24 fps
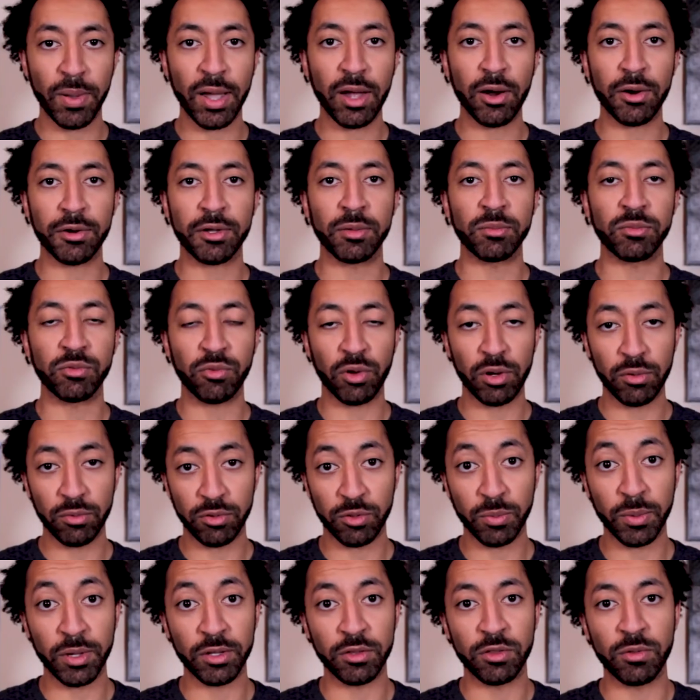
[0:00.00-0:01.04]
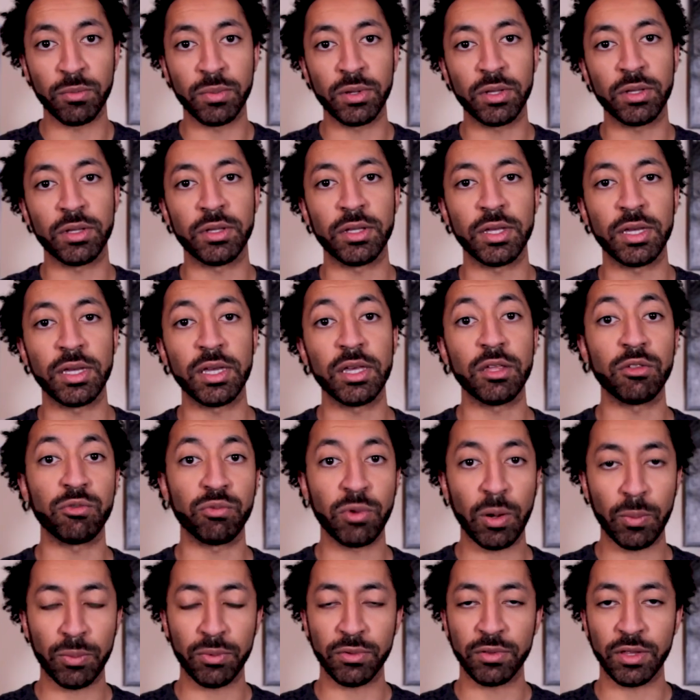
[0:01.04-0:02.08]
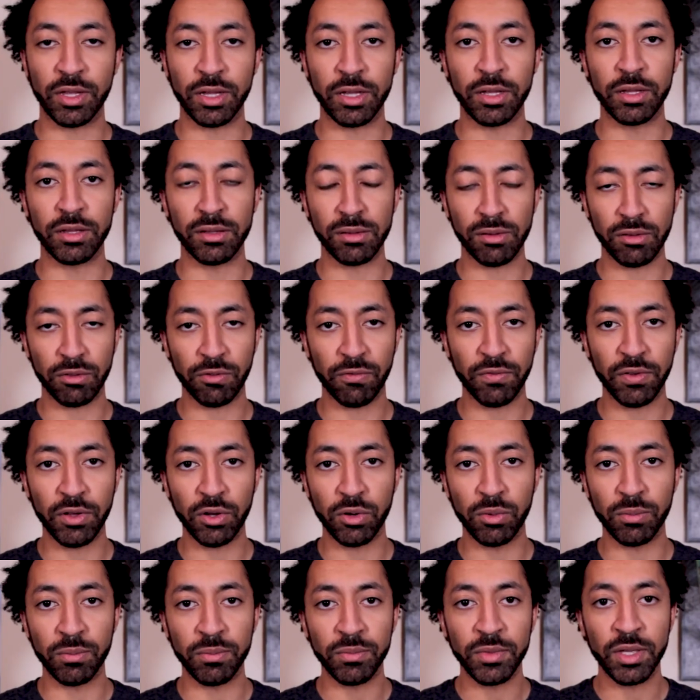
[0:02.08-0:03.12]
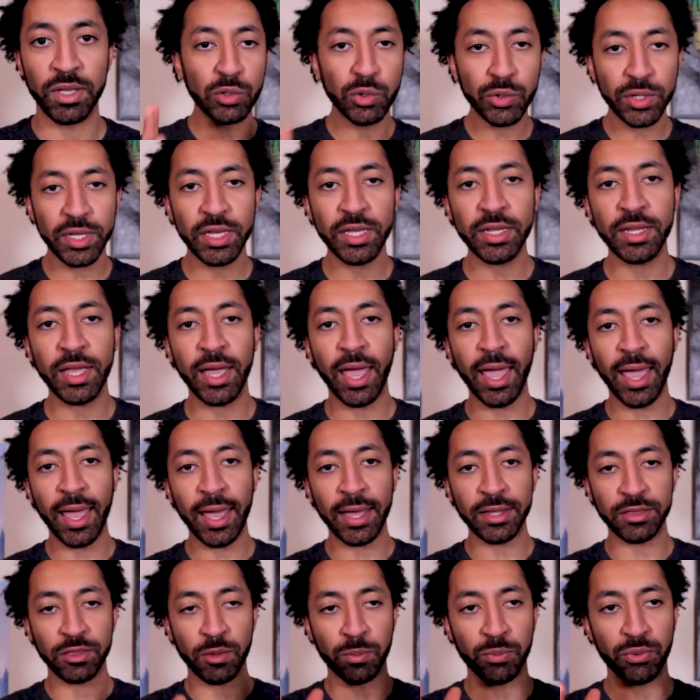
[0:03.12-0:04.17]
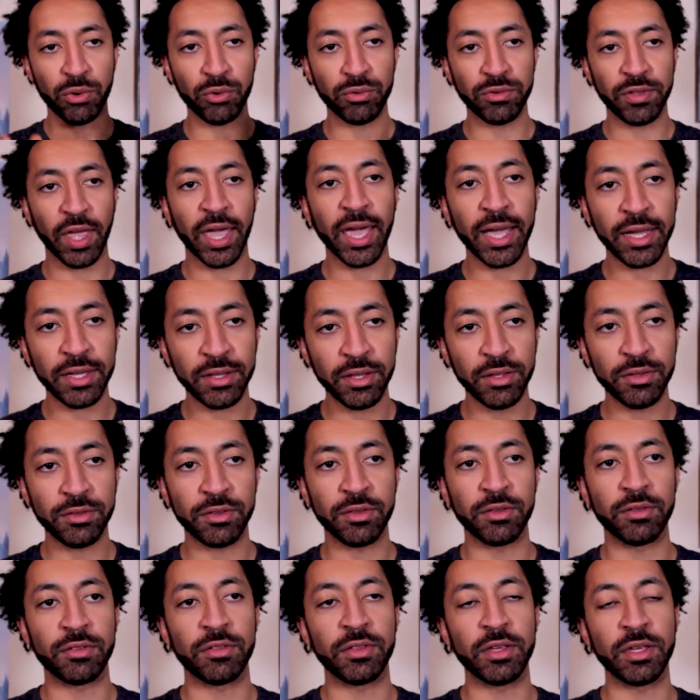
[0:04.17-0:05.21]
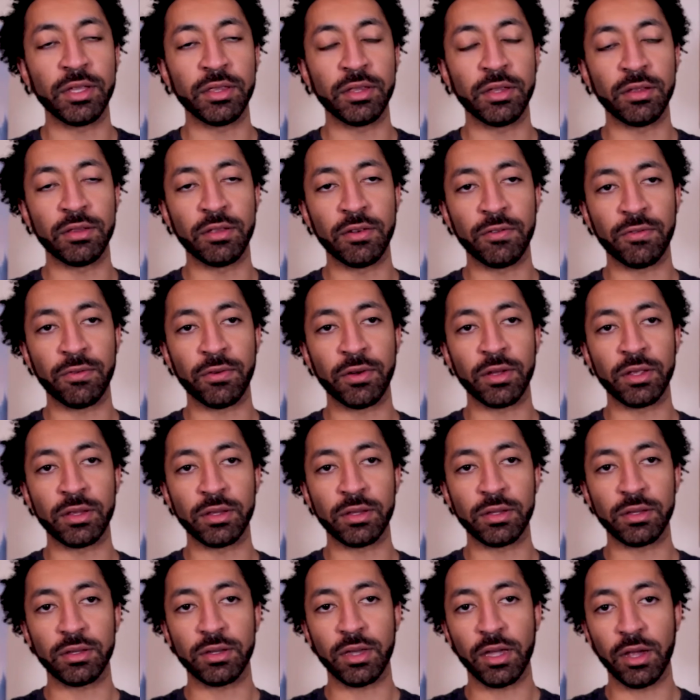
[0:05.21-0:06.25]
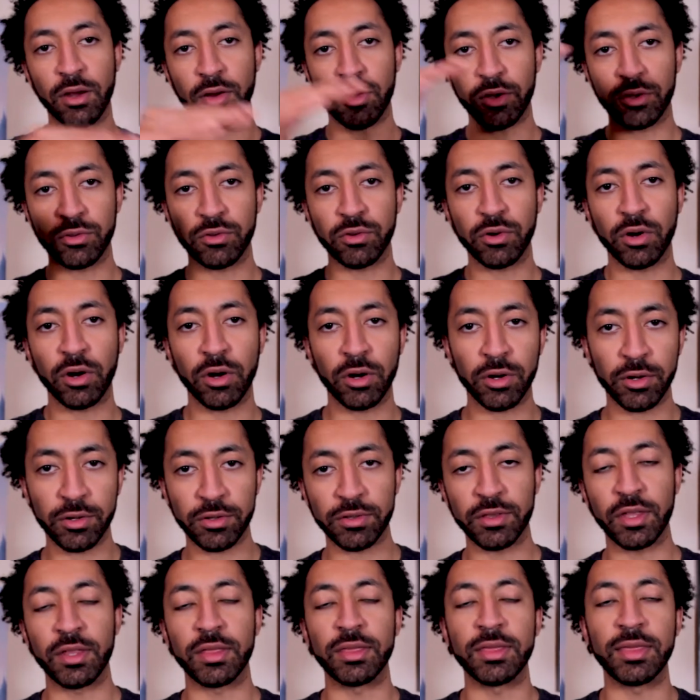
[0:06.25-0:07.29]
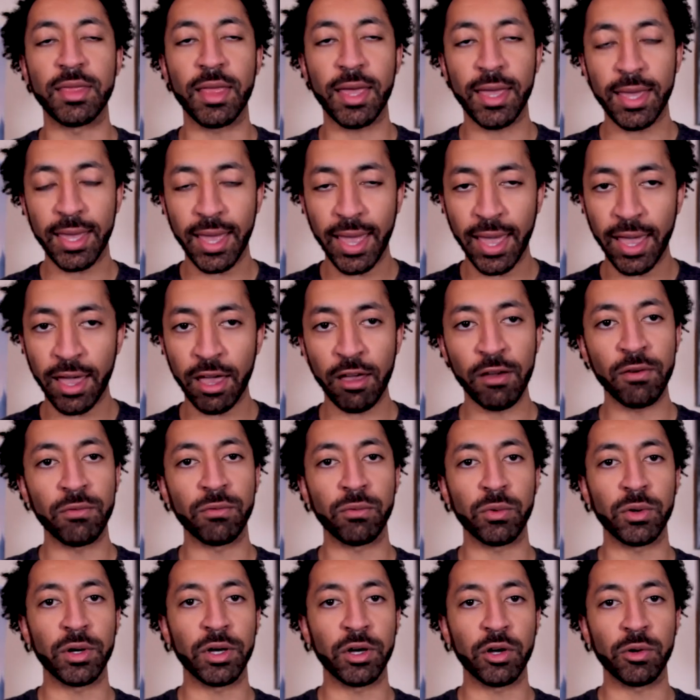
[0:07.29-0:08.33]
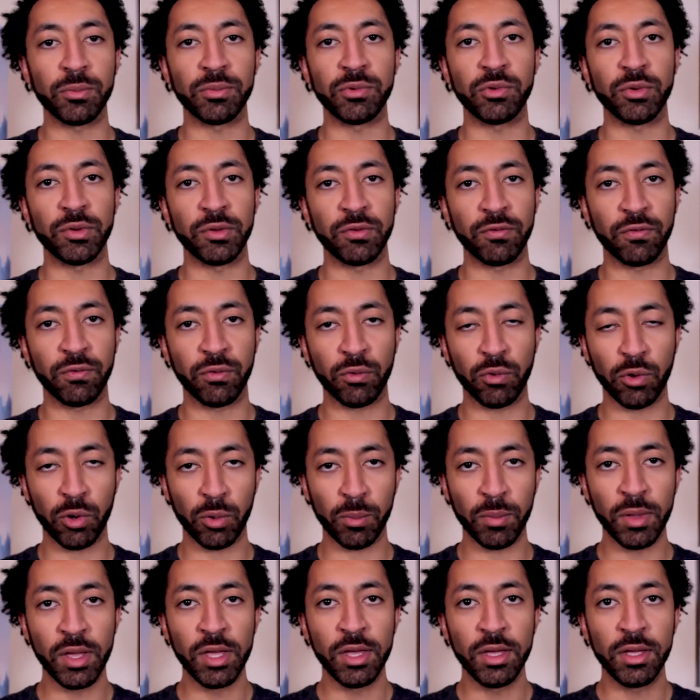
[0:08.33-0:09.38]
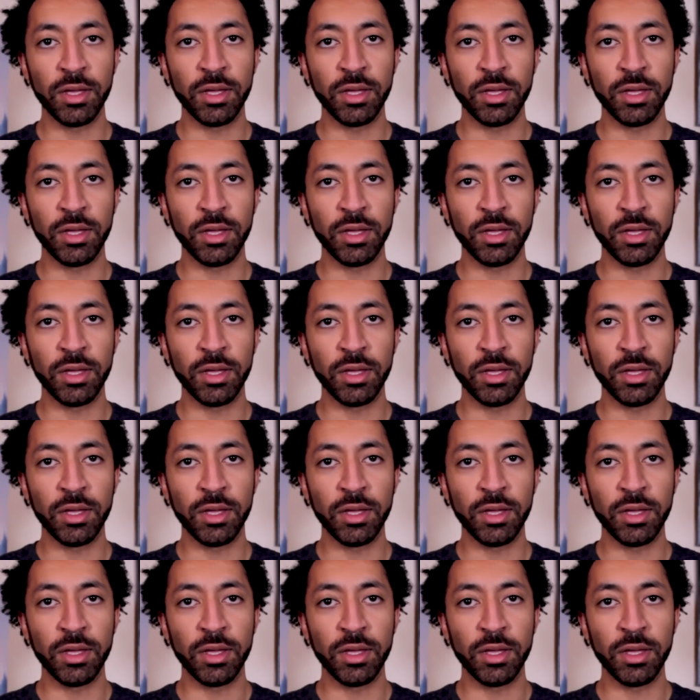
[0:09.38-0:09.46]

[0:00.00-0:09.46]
power comes great responsibility is represented in this film. Looking at the protagonists and seeing the different character arcs that they have will help to inform